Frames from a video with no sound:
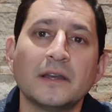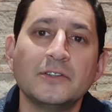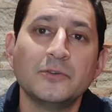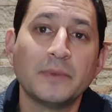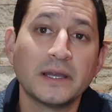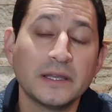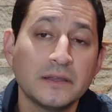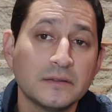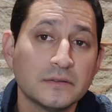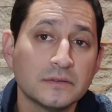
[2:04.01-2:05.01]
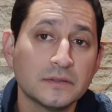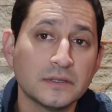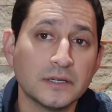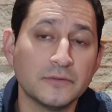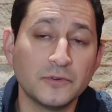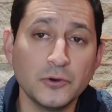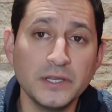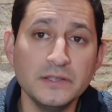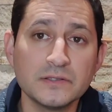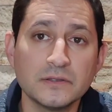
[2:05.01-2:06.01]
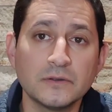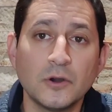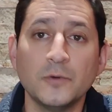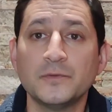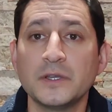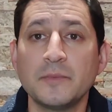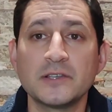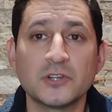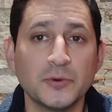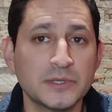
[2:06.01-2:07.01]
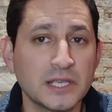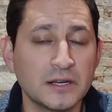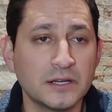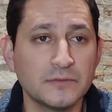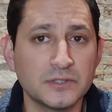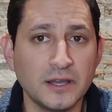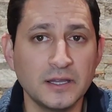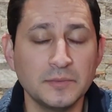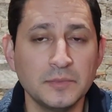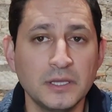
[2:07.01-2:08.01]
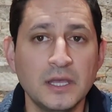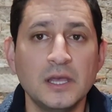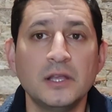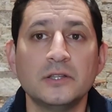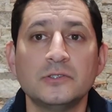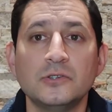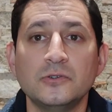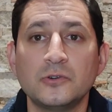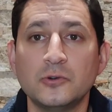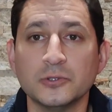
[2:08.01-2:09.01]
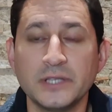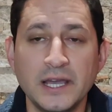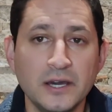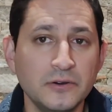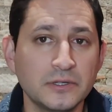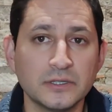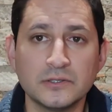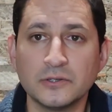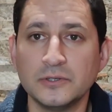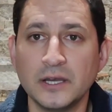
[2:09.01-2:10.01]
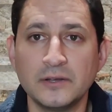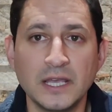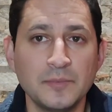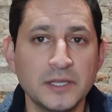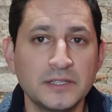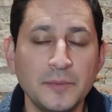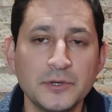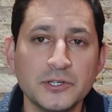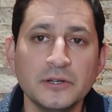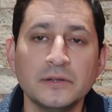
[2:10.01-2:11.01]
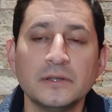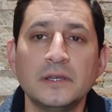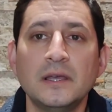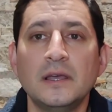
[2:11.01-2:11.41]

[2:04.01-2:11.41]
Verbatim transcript: I do my focus. Hopefully my scope has had enough time to cool down and to go down to ambient temperature.